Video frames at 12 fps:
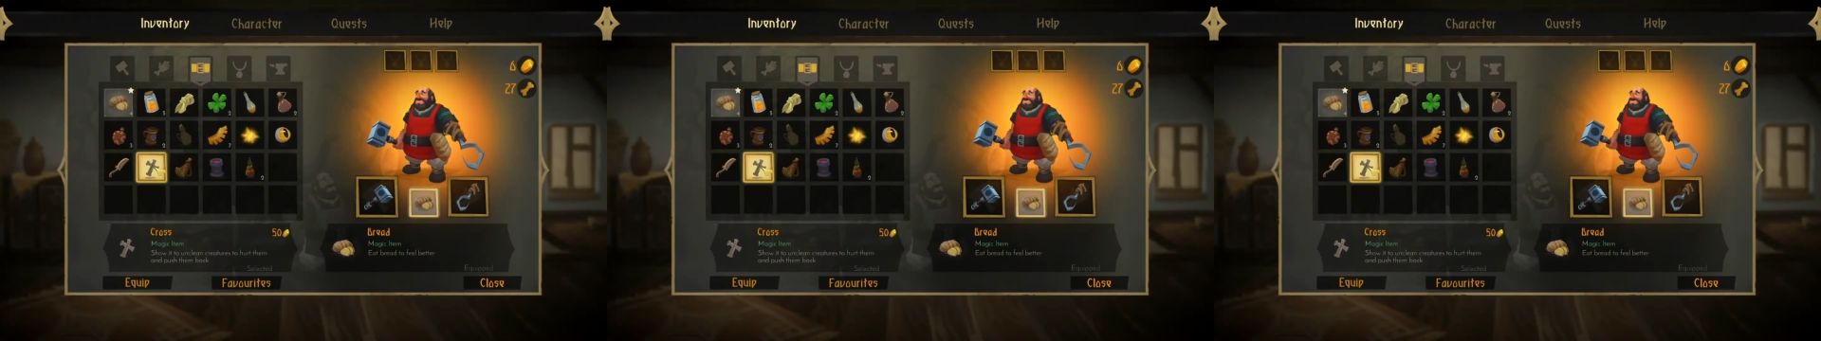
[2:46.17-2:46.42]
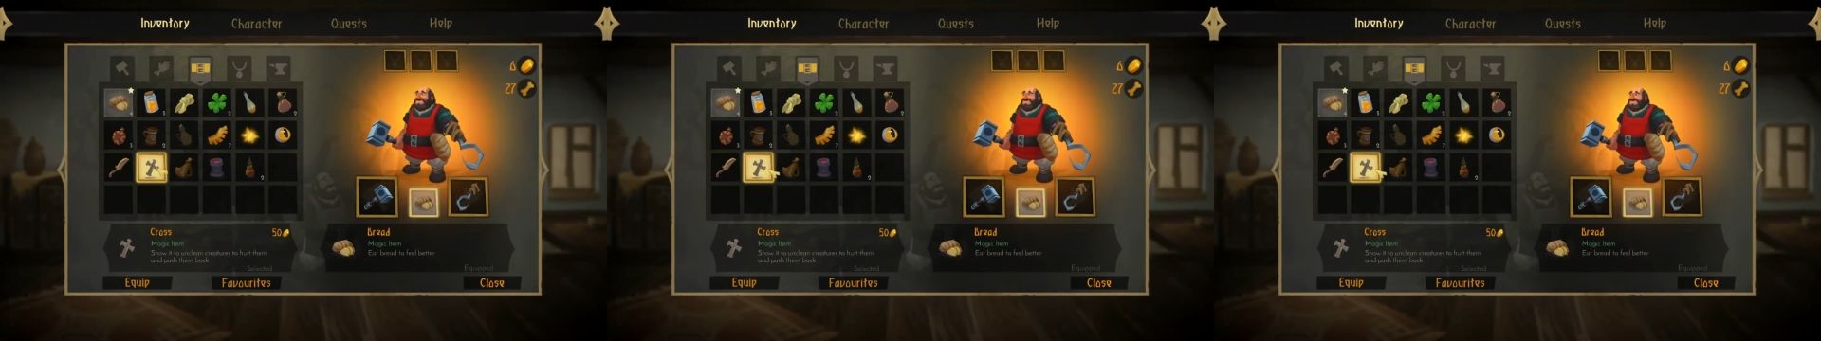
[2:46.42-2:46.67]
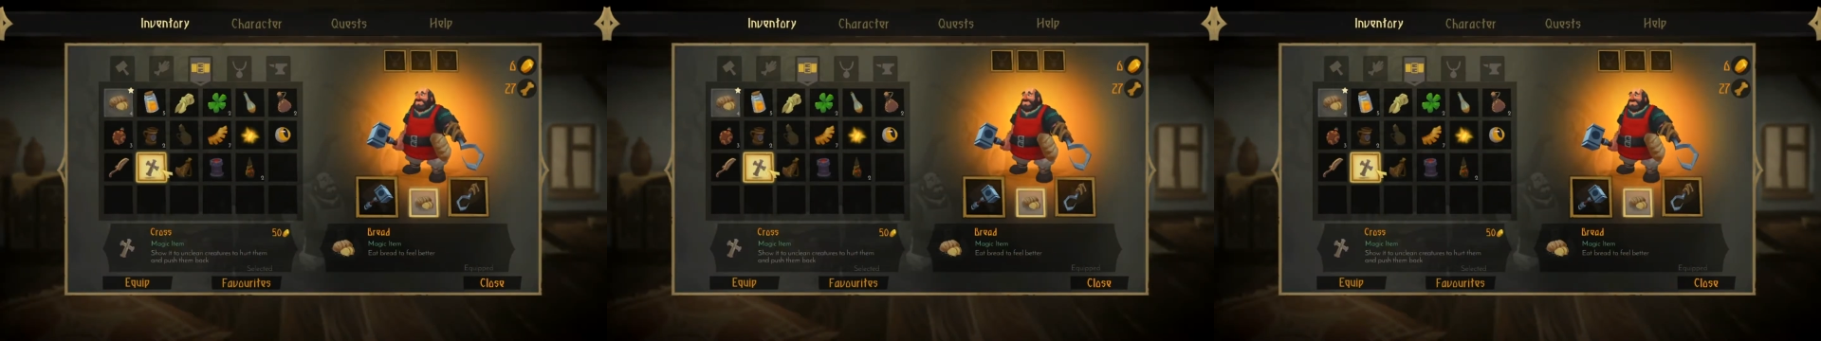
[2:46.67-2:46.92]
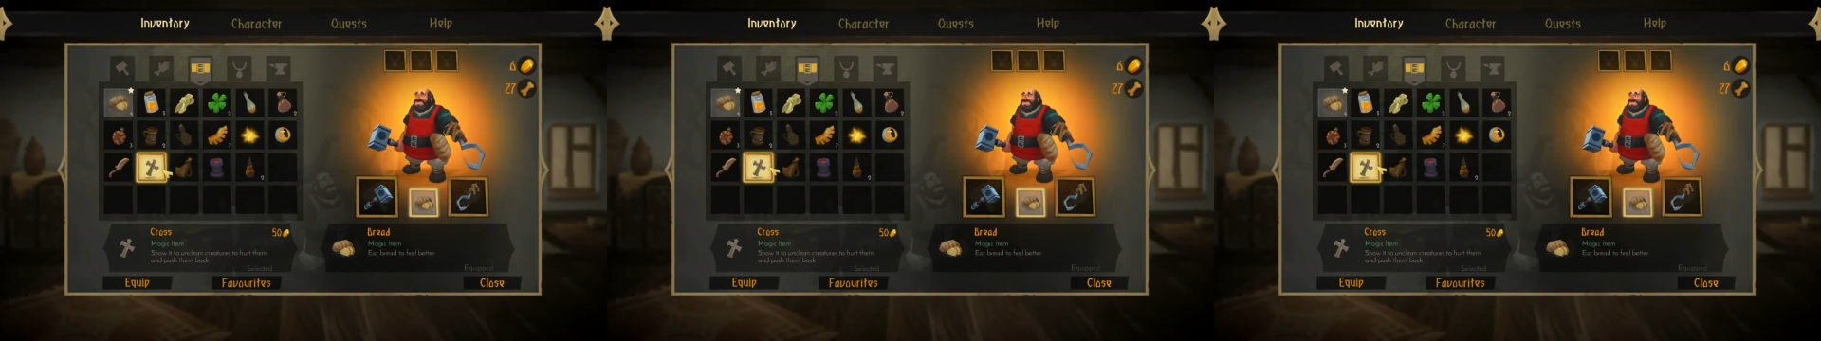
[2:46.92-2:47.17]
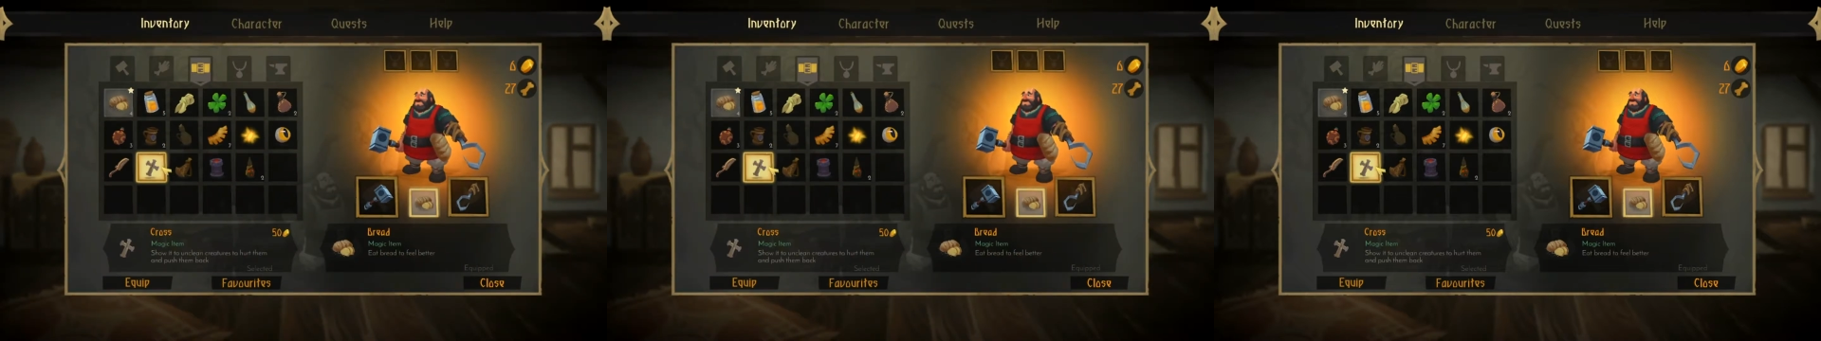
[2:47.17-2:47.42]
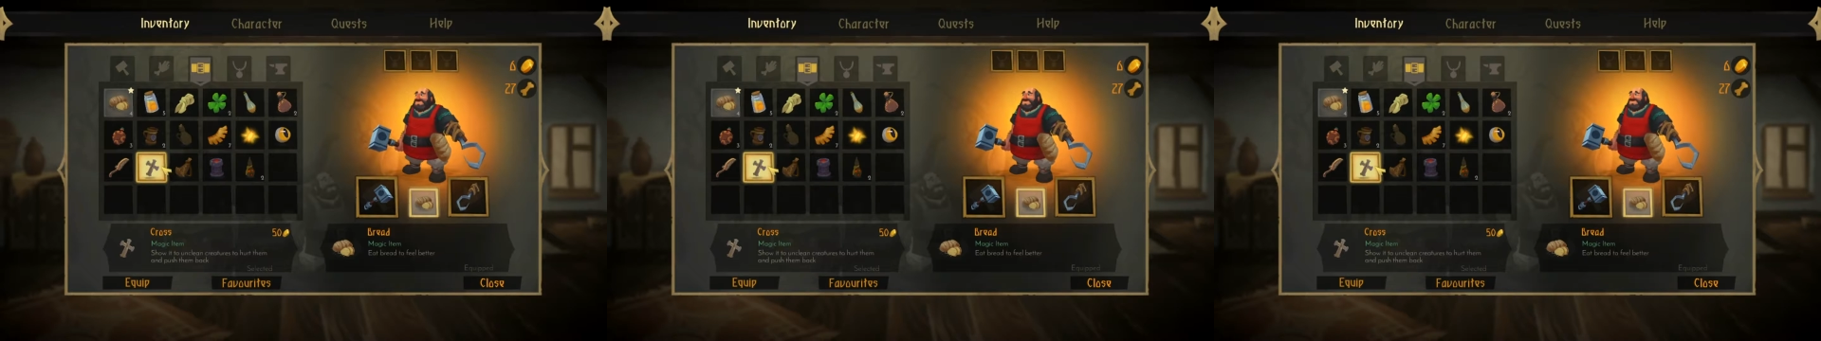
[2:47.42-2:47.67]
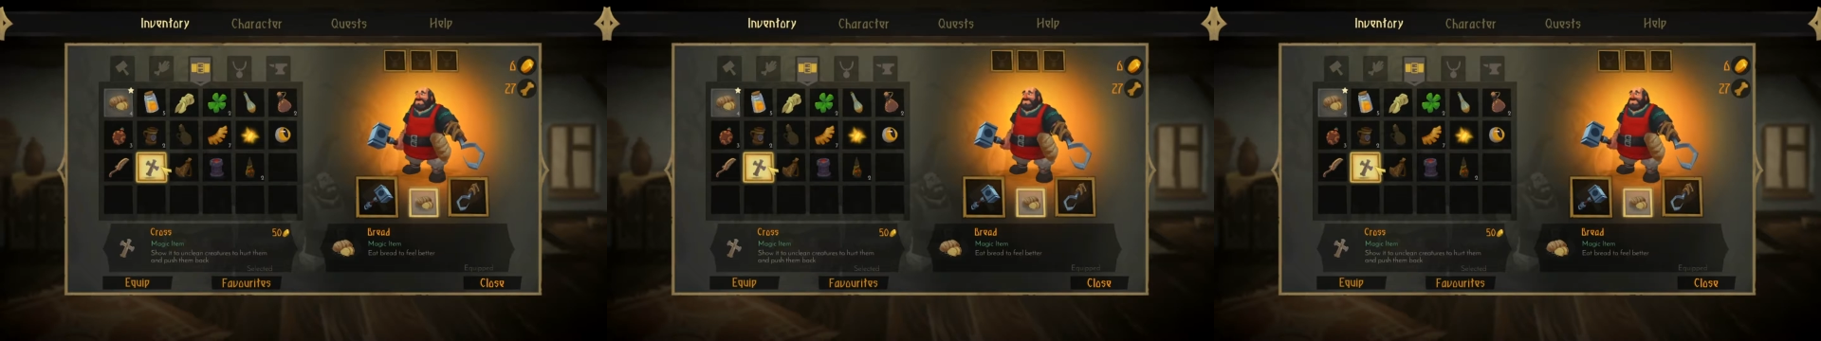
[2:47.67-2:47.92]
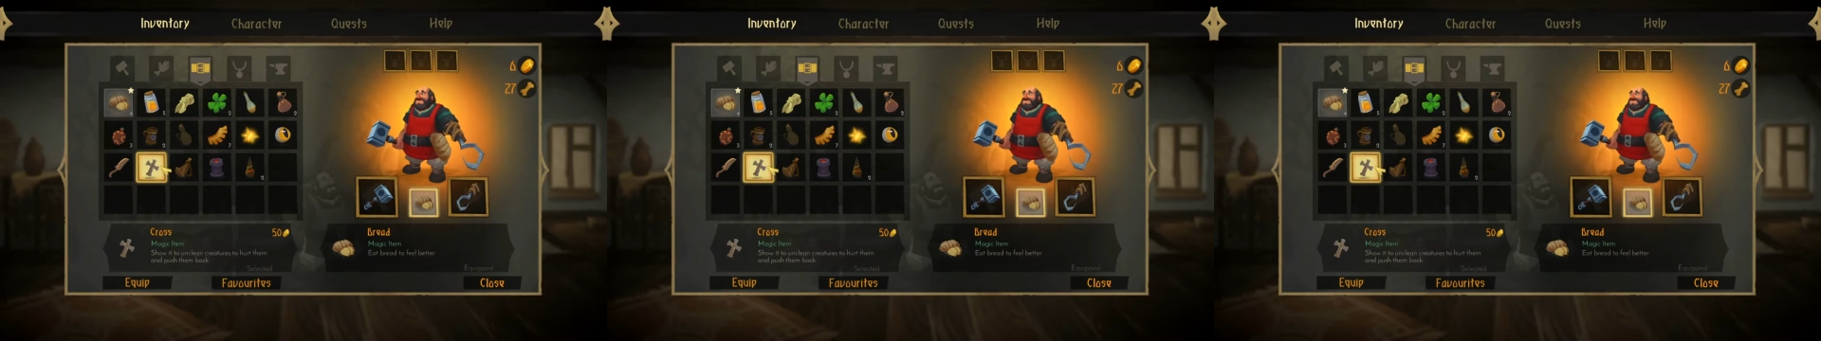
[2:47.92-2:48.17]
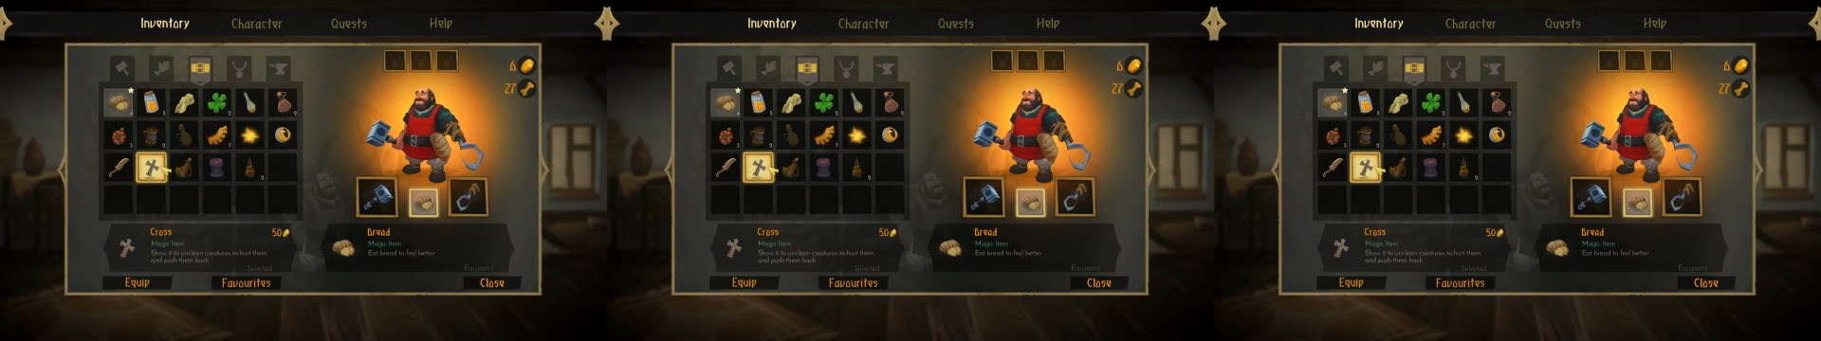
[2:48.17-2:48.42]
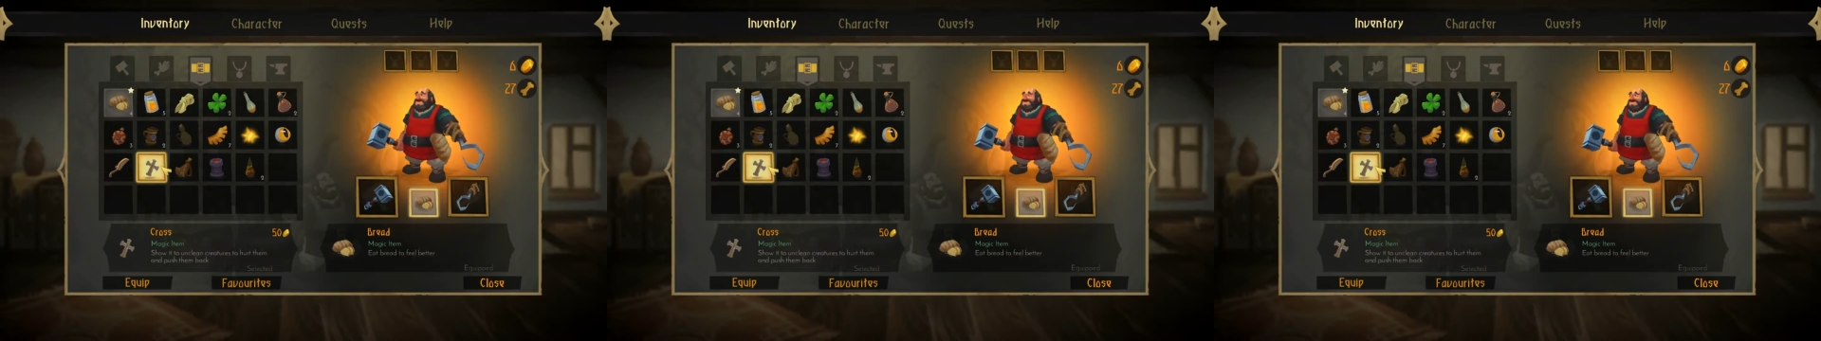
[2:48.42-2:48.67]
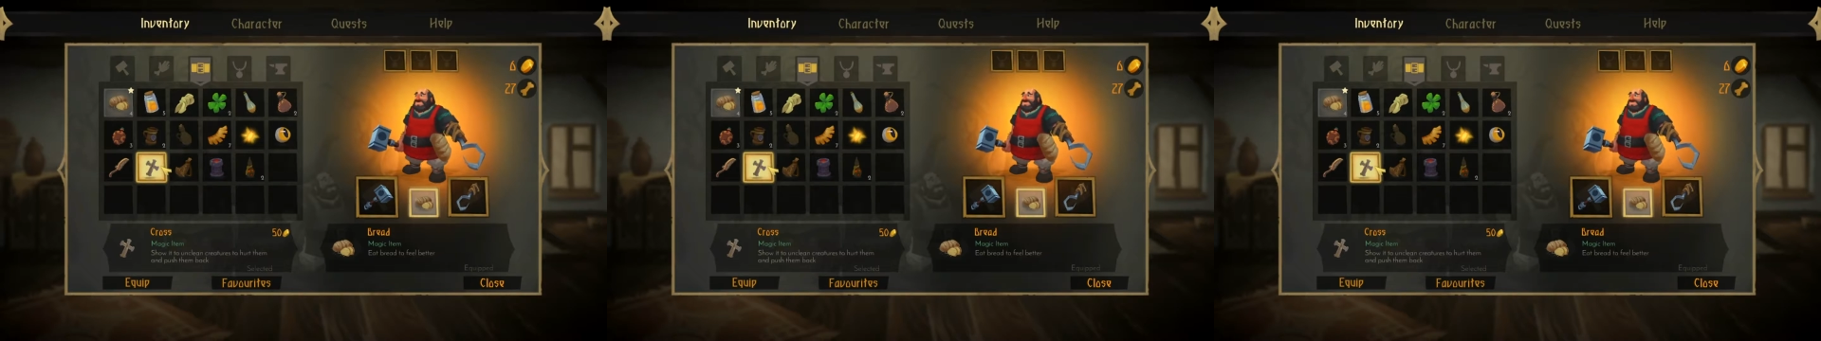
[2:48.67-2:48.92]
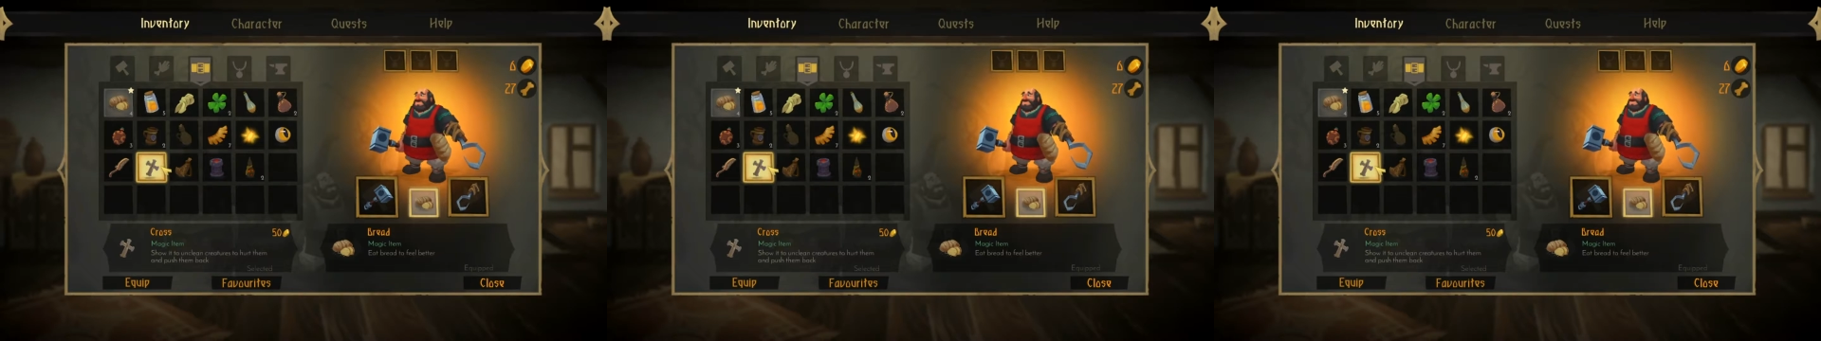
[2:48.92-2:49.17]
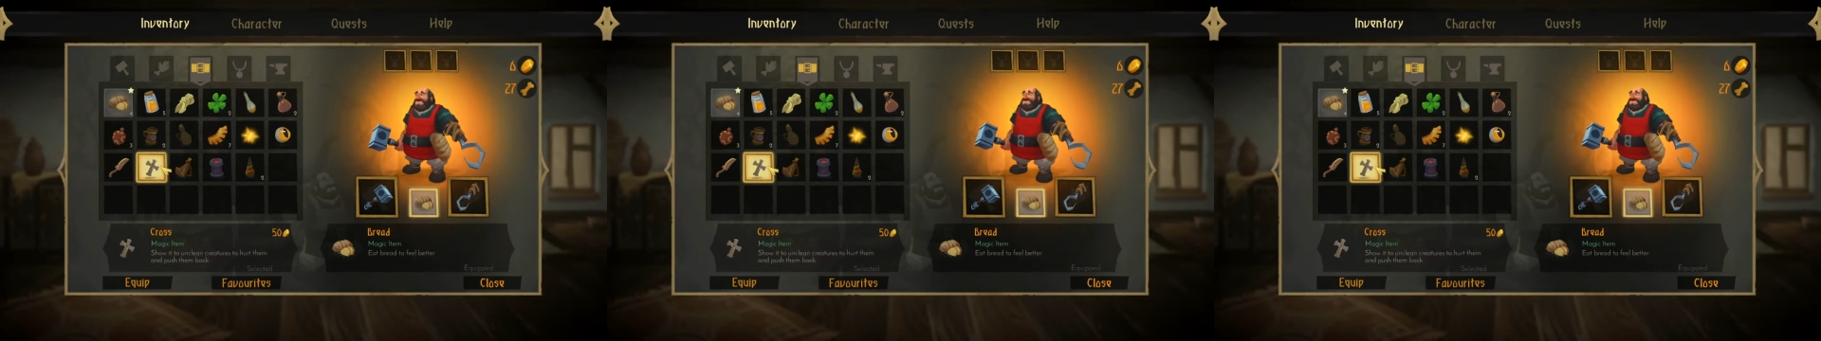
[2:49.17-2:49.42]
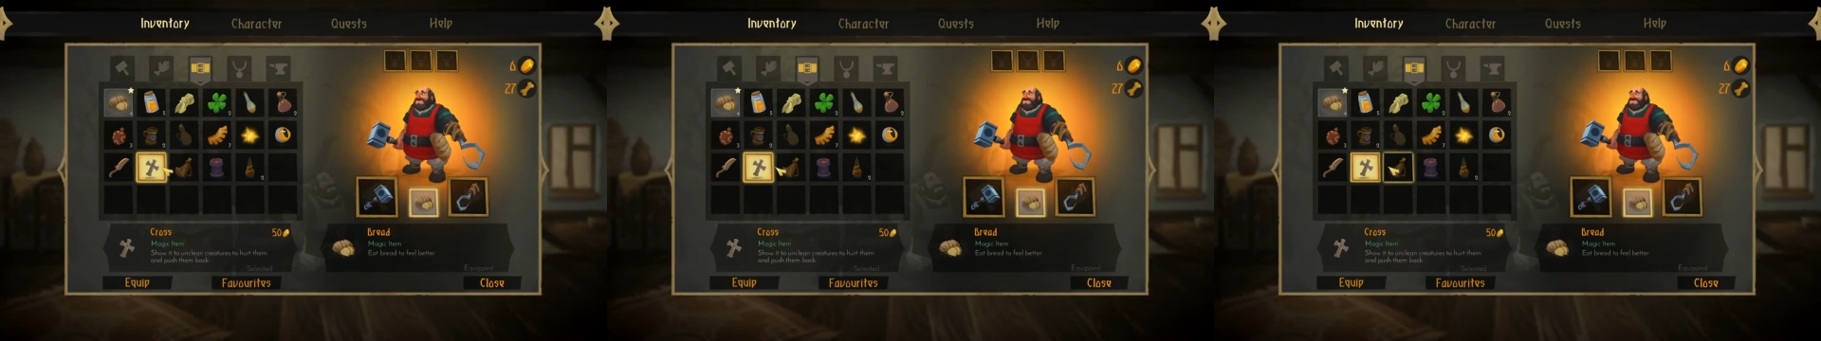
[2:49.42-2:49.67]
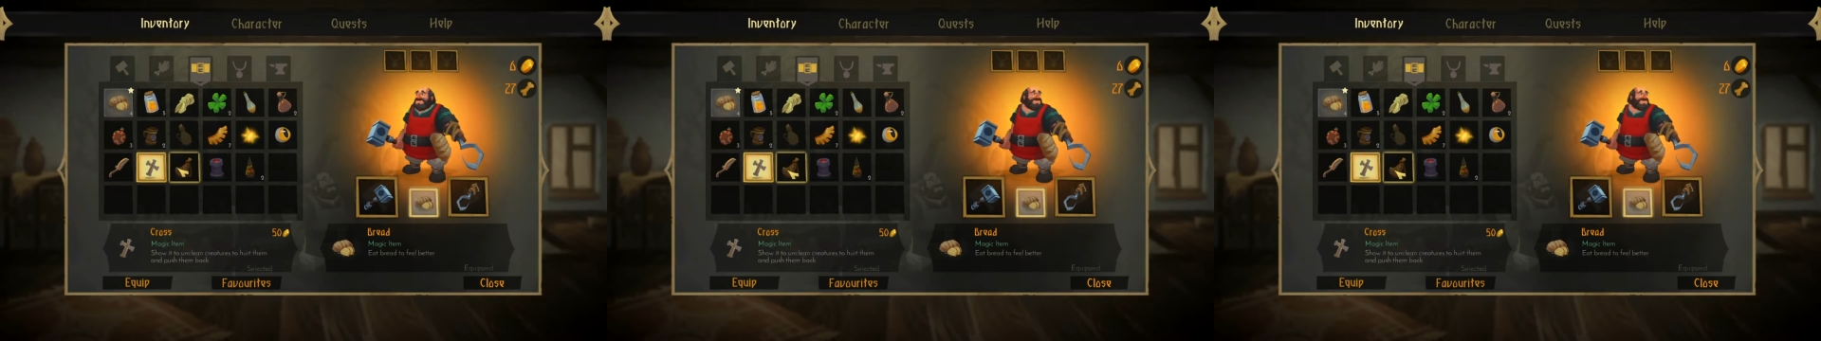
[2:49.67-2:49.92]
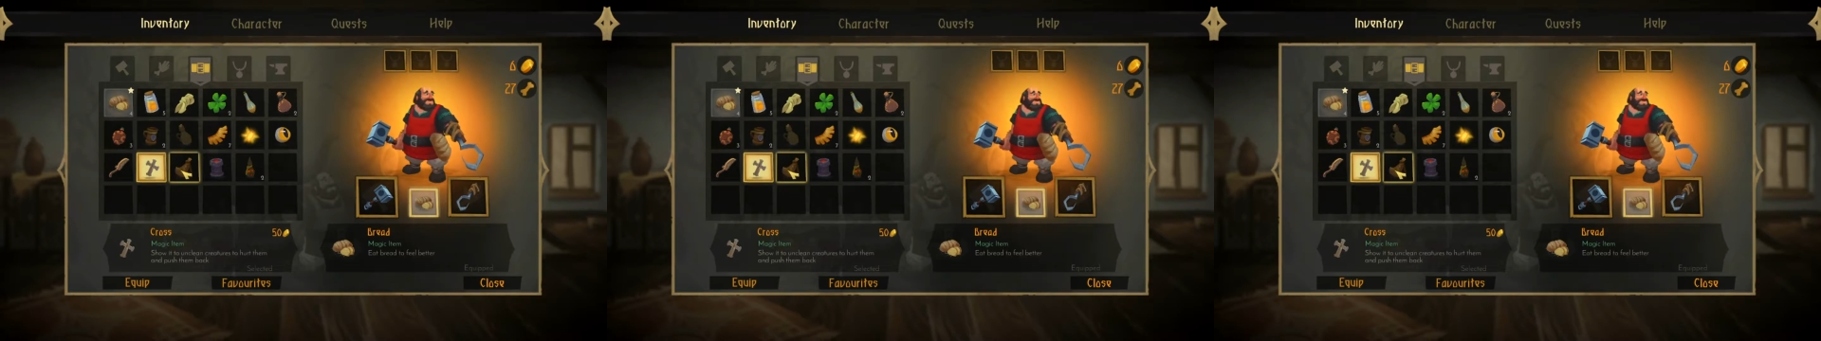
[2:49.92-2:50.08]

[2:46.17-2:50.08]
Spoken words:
Nobody's mouth can be seen.